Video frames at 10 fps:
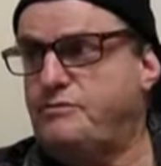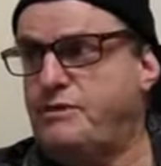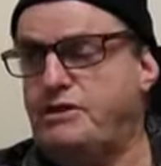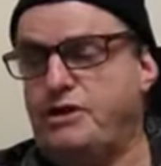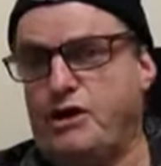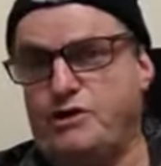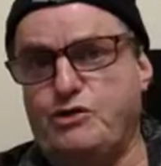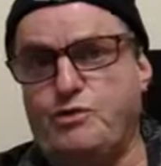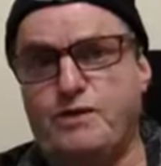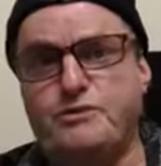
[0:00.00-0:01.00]
Remember, the
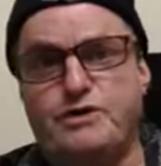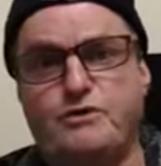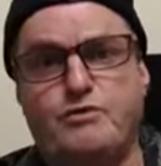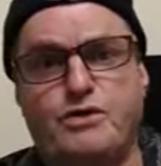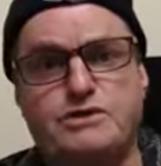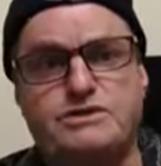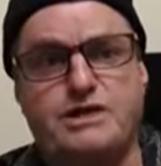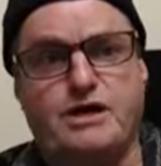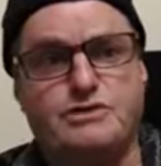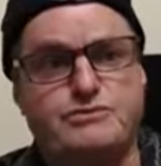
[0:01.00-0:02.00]
only weapon that works
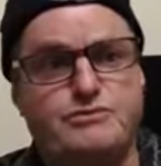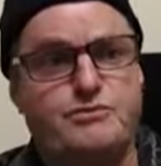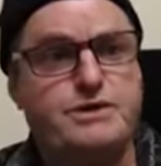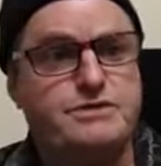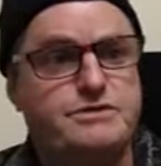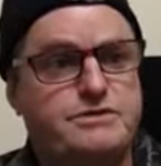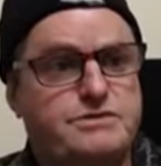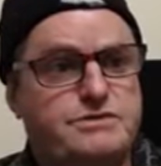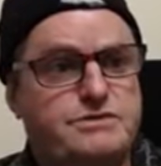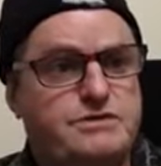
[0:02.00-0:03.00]
now is
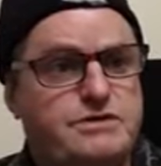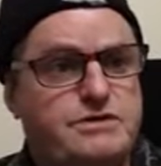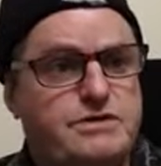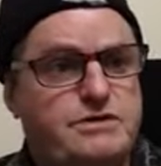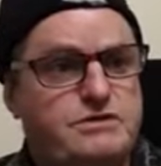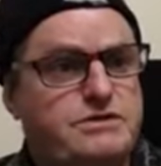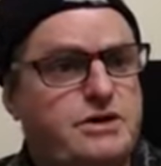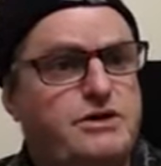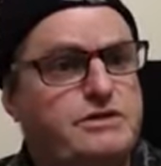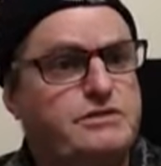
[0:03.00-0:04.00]
repentance. It's
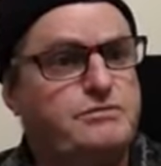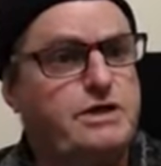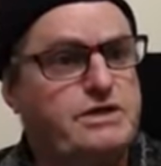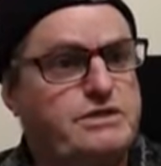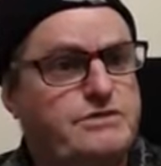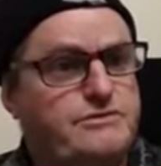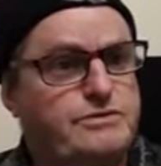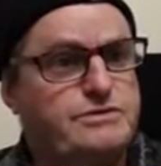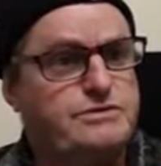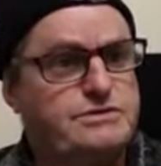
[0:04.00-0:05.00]
the only thing that will make any
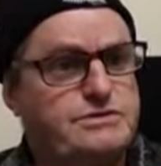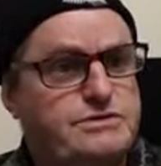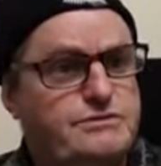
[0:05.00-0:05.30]
difference.